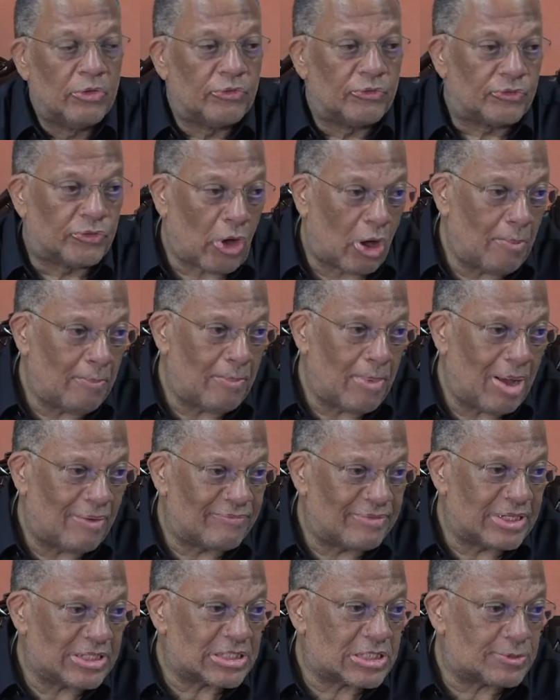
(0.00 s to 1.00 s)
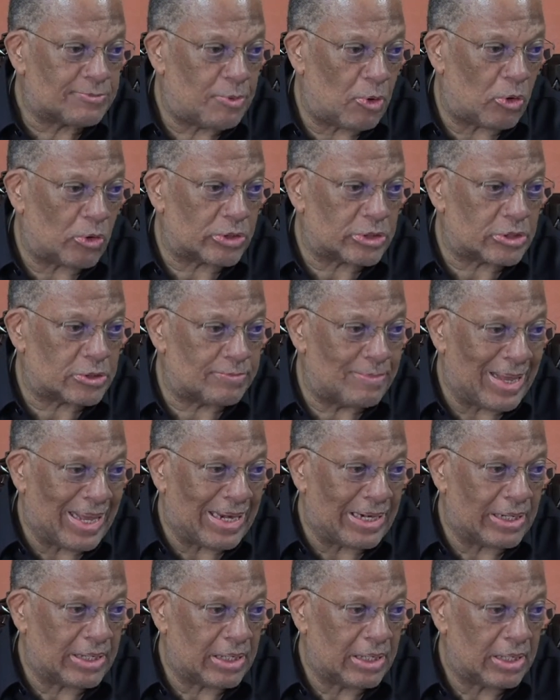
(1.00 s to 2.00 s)
some of the
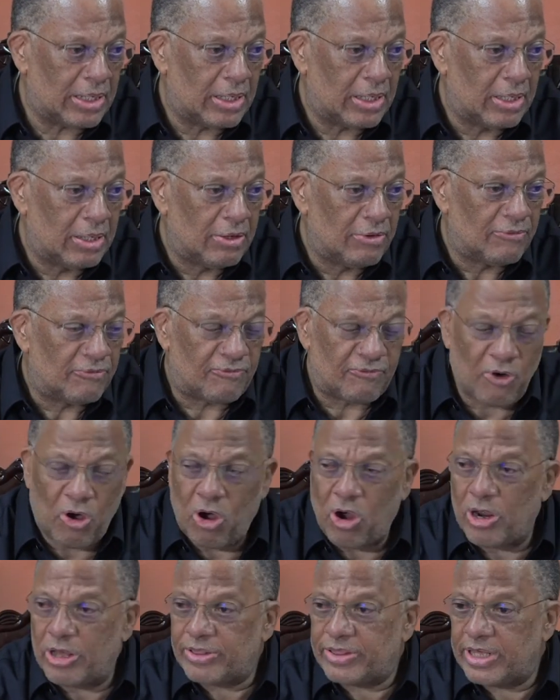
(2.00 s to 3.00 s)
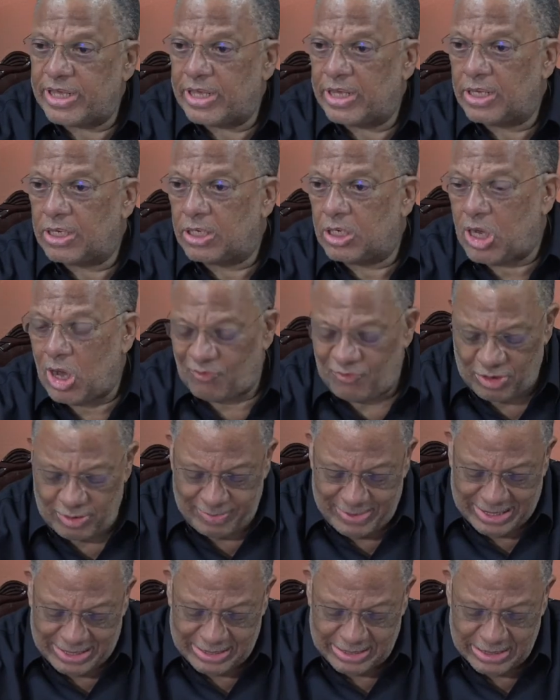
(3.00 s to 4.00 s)
spokesmen for the
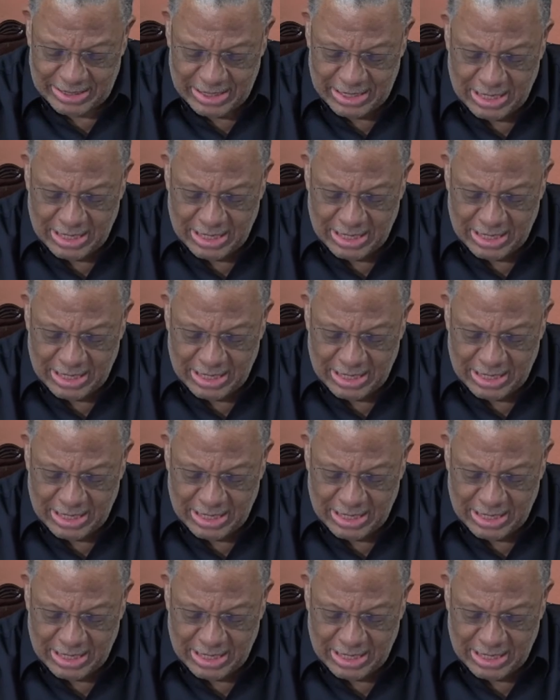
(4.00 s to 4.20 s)
government